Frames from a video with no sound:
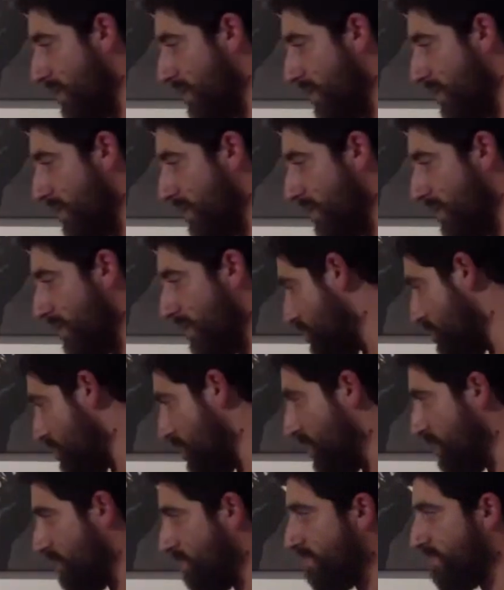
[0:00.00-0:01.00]
Kodra
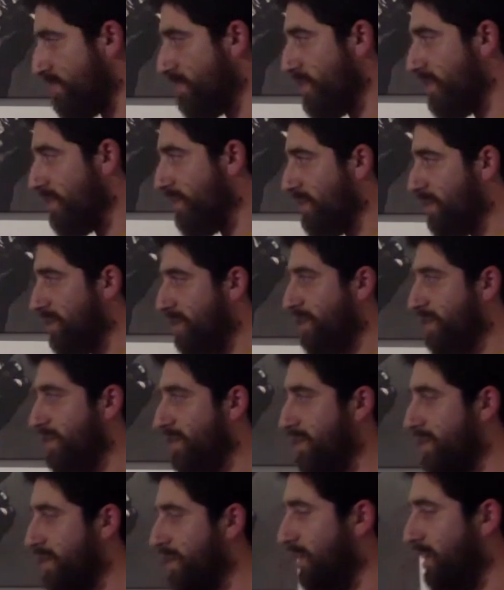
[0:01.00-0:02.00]
J,
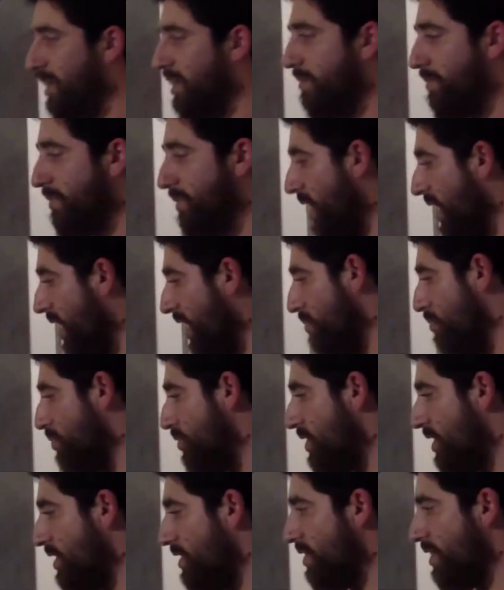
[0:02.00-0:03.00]
I
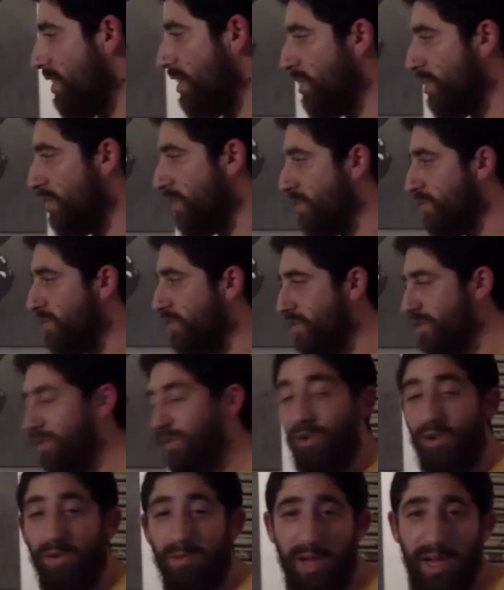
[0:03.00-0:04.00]
put in there
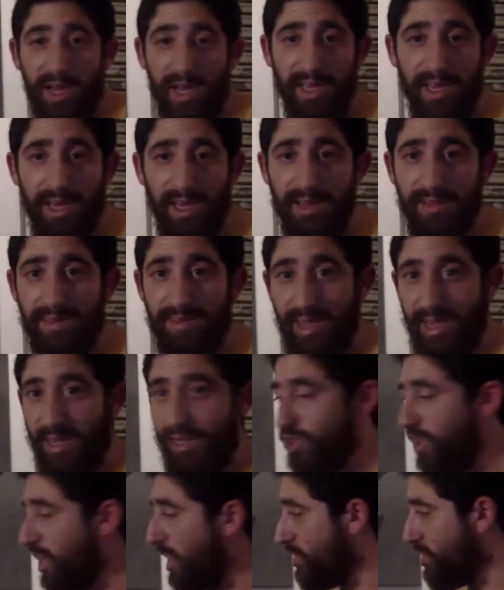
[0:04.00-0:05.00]
all my tech
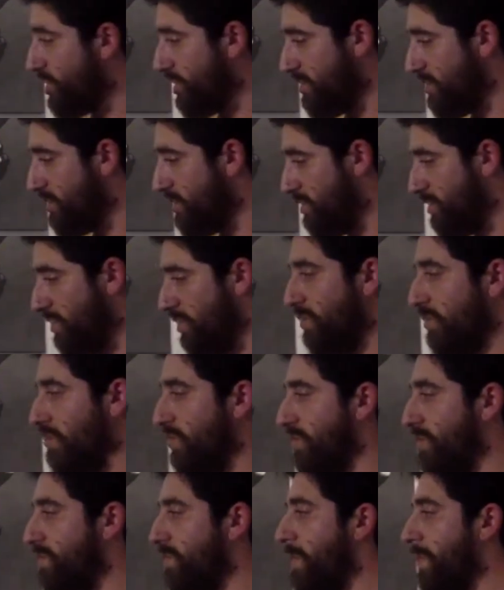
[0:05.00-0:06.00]
chargers.
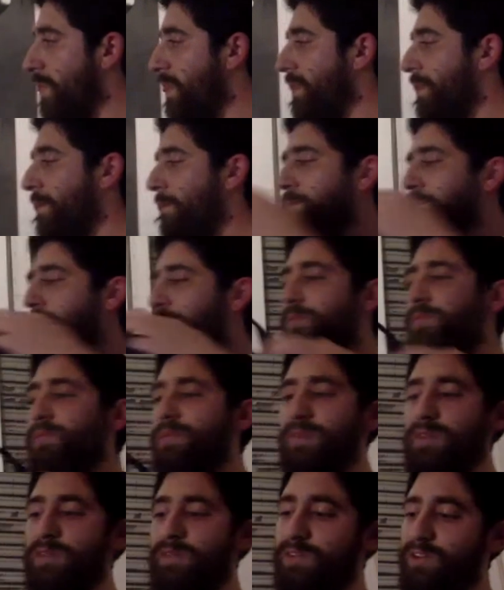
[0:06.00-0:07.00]
So
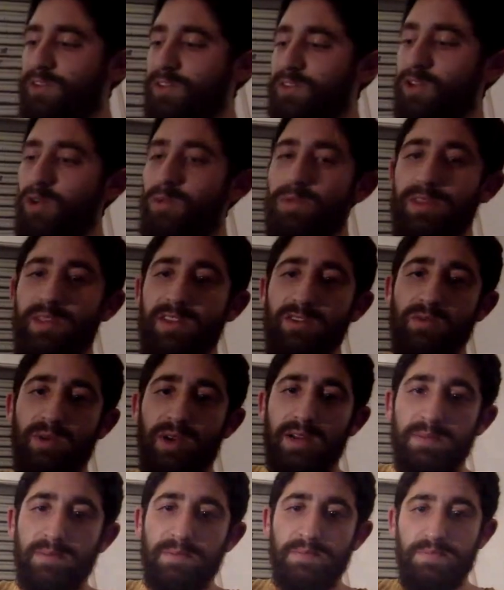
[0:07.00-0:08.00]
I just open this
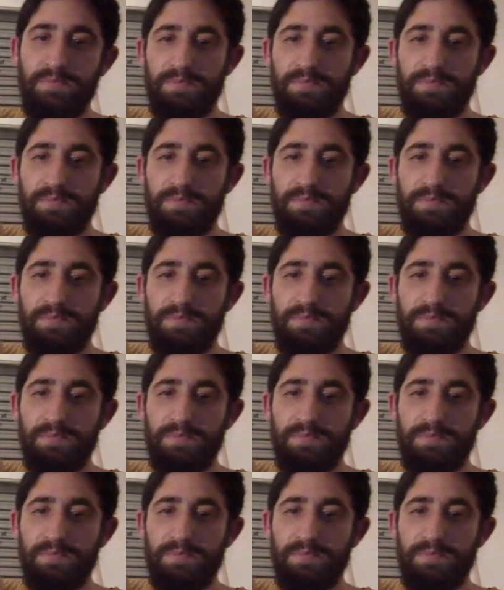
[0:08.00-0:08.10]
one.